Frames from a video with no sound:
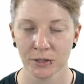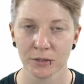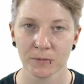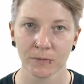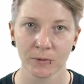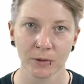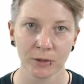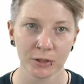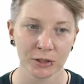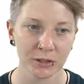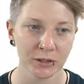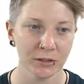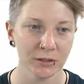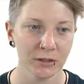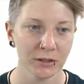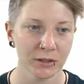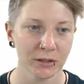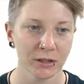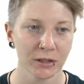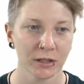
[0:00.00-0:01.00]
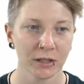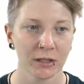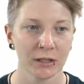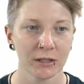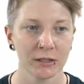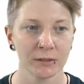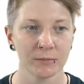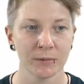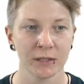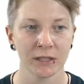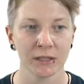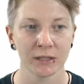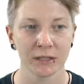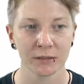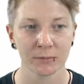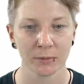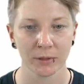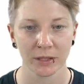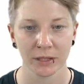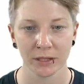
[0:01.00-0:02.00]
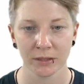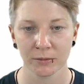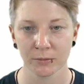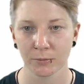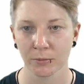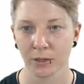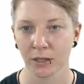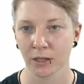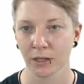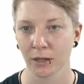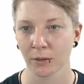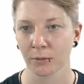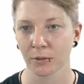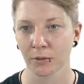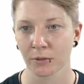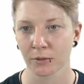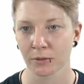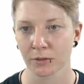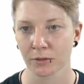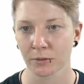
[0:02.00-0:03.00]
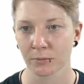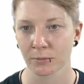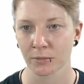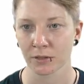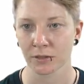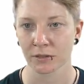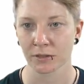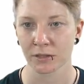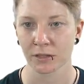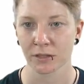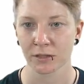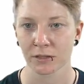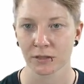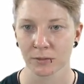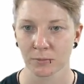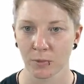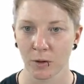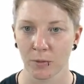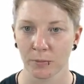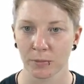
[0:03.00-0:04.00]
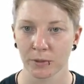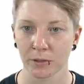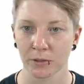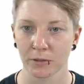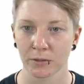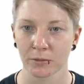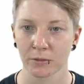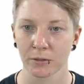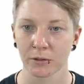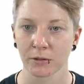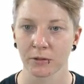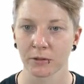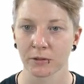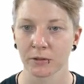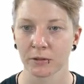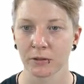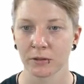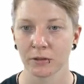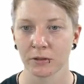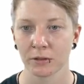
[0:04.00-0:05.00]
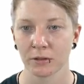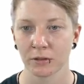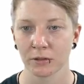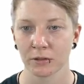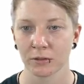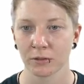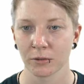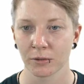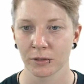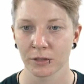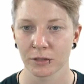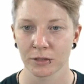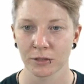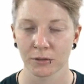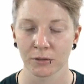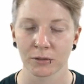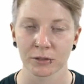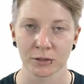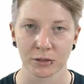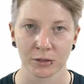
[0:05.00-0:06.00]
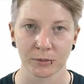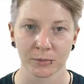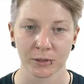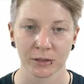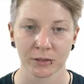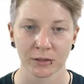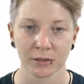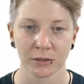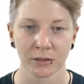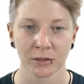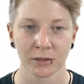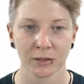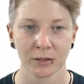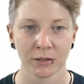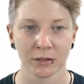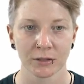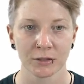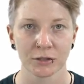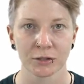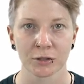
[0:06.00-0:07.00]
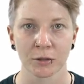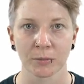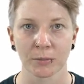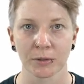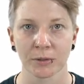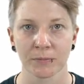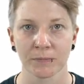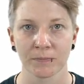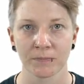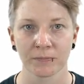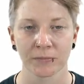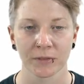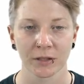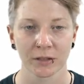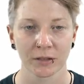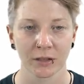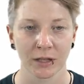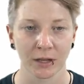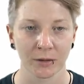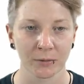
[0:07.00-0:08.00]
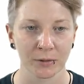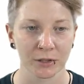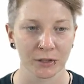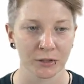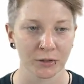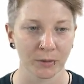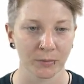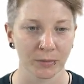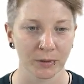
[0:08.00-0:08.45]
version is being displayed when our customers swap to the Deutsch or German shop, language shop.